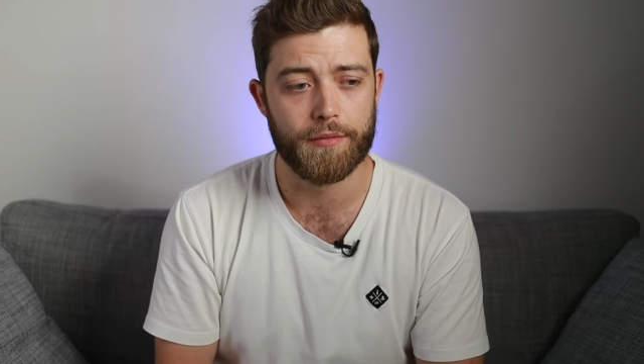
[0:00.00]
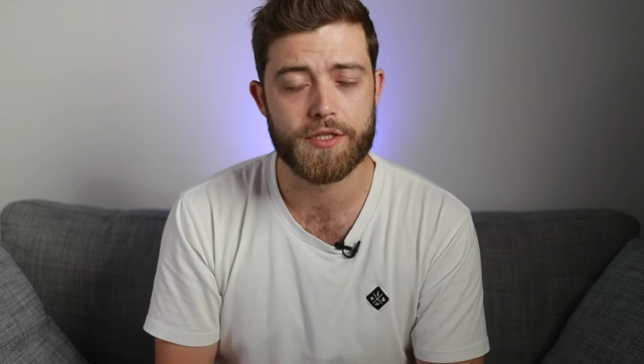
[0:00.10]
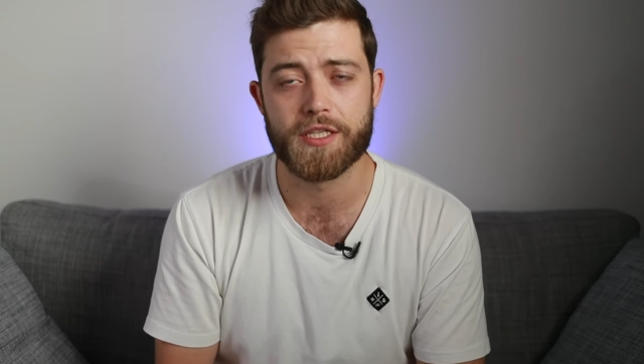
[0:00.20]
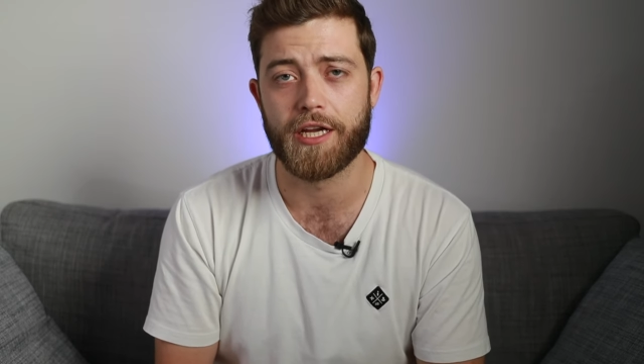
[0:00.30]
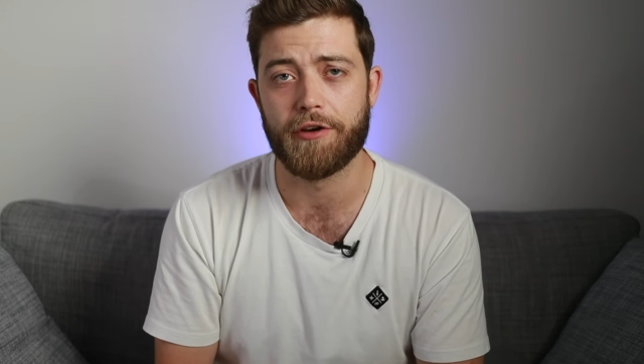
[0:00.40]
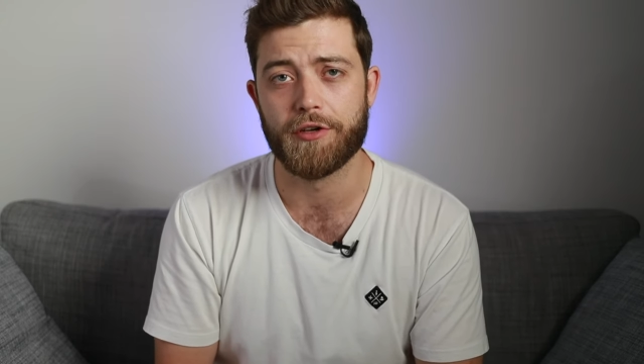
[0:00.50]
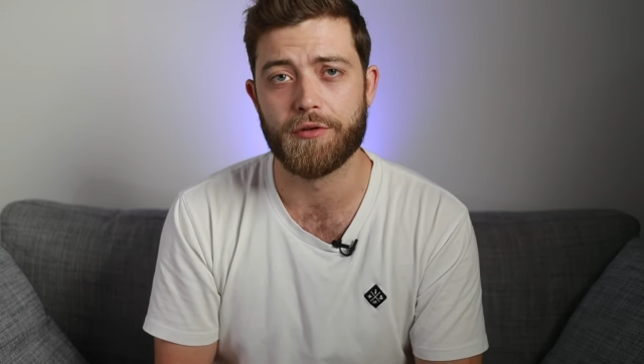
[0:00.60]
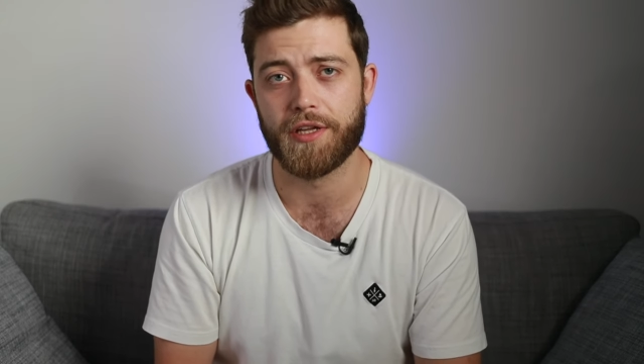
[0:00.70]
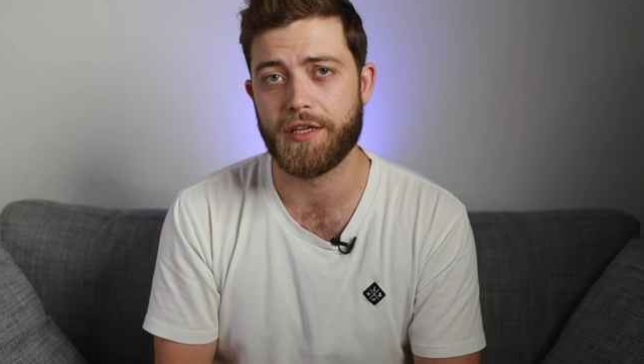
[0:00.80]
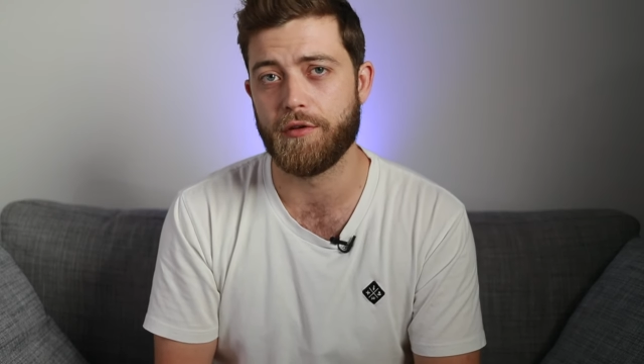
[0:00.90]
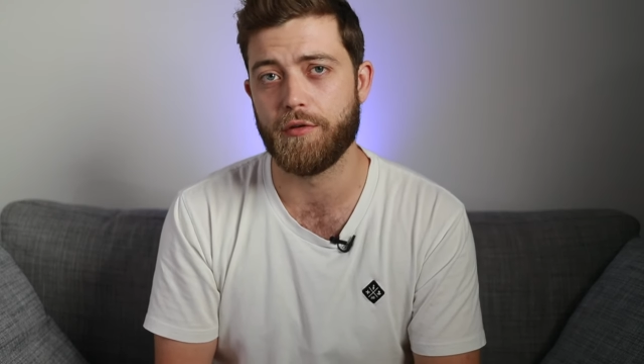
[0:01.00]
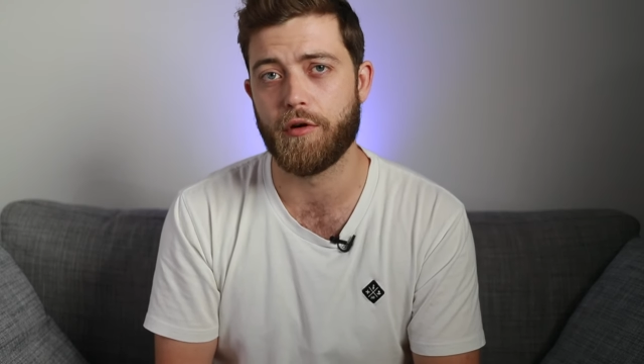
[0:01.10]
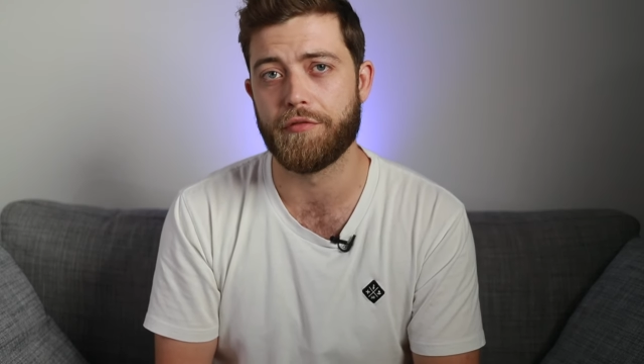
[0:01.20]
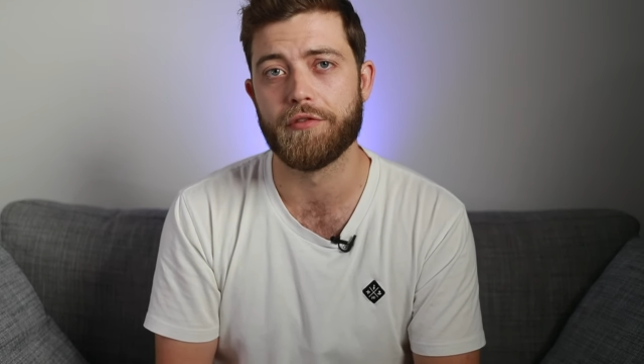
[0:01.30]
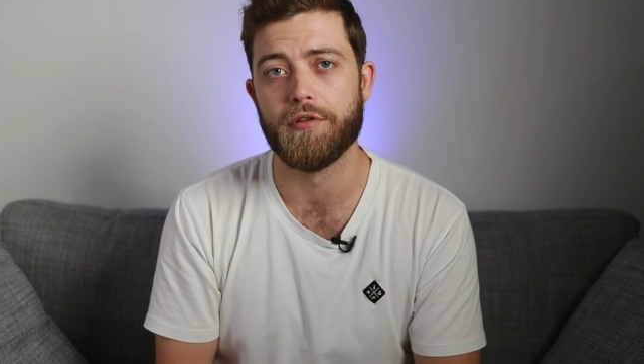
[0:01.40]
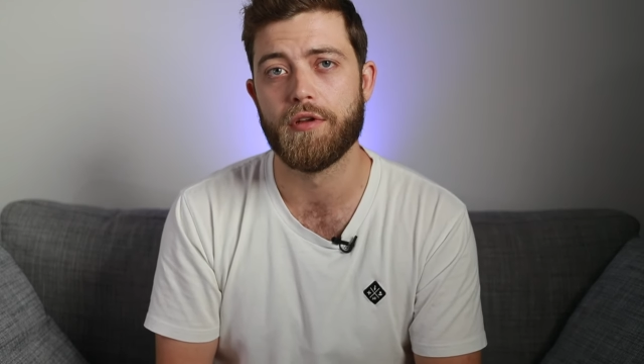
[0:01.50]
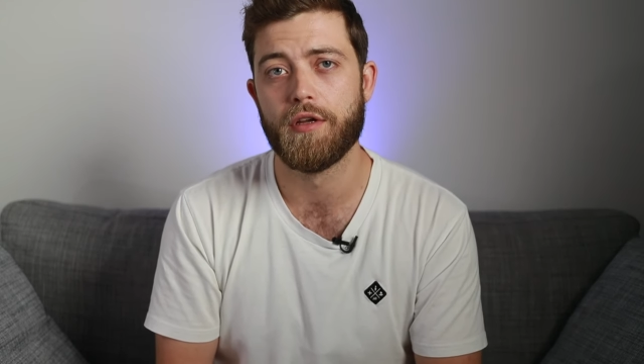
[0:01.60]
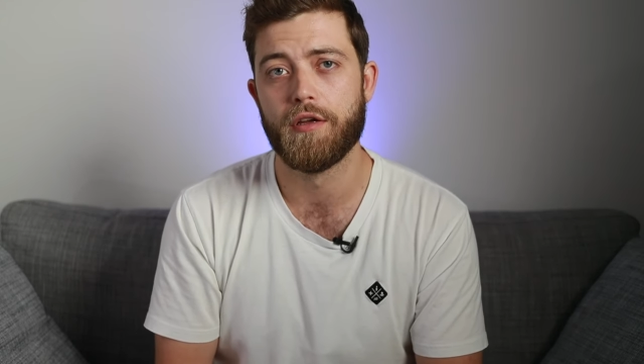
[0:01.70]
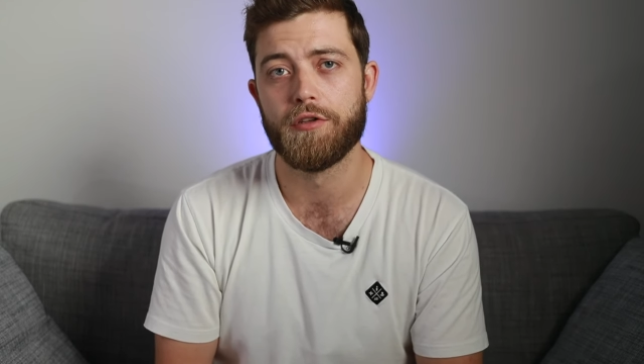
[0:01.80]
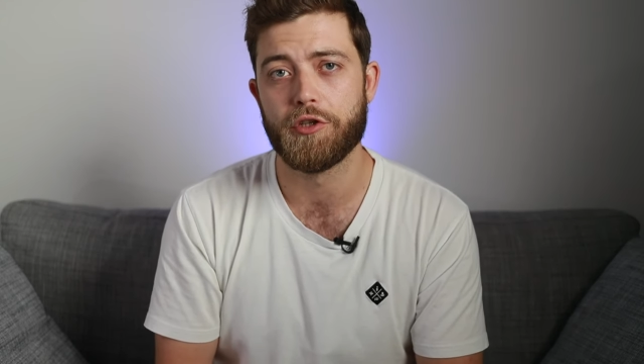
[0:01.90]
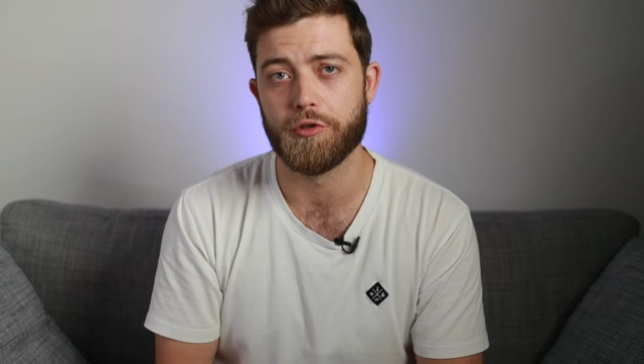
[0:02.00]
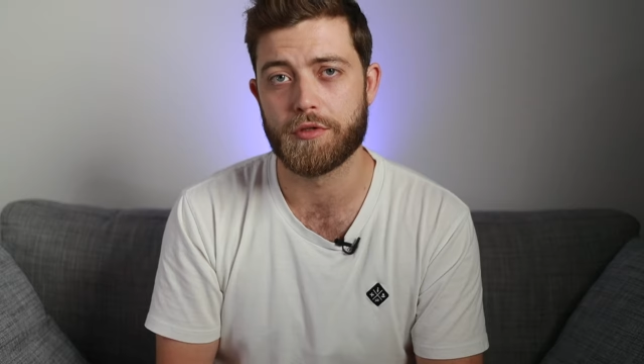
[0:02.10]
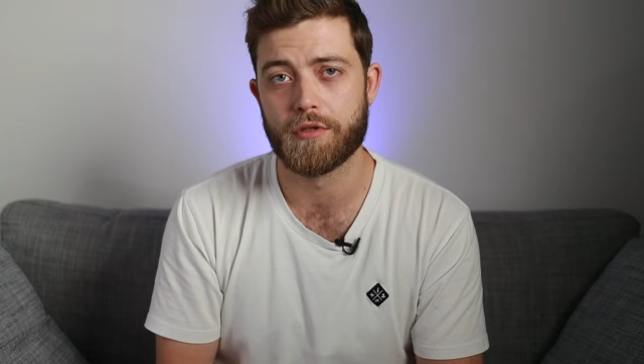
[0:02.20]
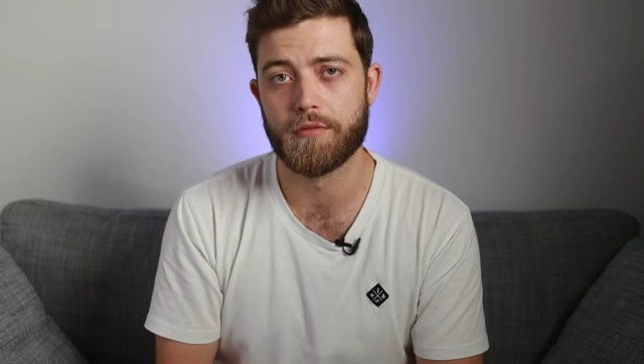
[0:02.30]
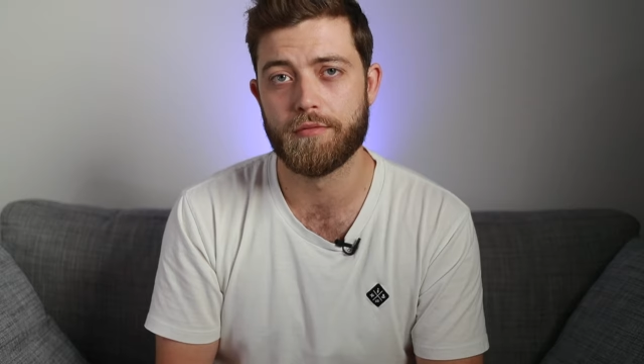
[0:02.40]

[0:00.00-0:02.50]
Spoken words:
scenario that you often shoot.